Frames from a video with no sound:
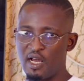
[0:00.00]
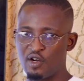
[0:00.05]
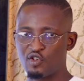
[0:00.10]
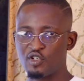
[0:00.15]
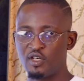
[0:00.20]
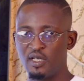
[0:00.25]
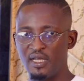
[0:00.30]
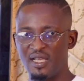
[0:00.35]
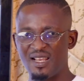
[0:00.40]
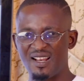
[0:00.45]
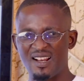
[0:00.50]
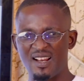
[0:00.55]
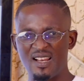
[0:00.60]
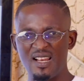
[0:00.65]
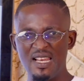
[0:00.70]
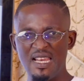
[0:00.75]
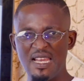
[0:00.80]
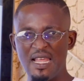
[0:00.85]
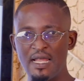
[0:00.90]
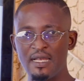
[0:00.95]
actually
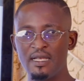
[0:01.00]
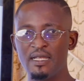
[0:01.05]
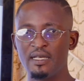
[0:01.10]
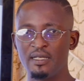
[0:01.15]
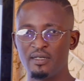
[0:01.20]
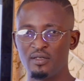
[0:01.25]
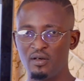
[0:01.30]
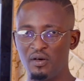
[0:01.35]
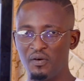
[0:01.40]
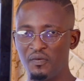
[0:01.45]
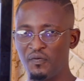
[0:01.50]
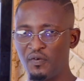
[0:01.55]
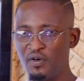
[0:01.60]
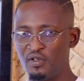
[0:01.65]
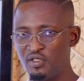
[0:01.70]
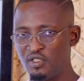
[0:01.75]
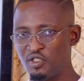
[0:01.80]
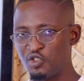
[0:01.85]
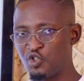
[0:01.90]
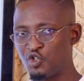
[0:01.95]
clearly enough
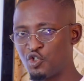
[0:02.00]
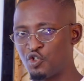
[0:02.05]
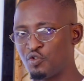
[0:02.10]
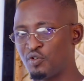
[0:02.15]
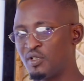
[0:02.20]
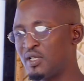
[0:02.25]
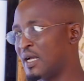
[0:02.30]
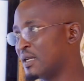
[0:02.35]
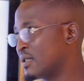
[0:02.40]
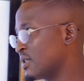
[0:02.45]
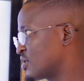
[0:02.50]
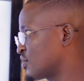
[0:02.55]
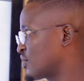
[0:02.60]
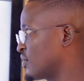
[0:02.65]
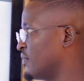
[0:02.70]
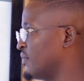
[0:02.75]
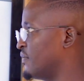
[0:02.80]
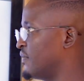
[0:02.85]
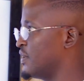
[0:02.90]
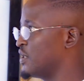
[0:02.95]
understood. That is
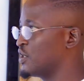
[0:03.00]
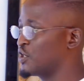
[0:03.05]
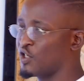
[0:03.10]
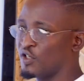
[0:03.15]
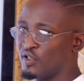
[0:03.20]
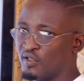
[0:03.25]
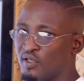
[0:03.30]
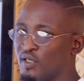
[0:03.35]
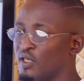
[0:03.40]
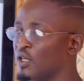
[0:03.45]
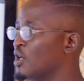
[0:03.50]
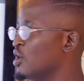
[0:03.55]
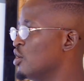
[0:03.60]
conviction.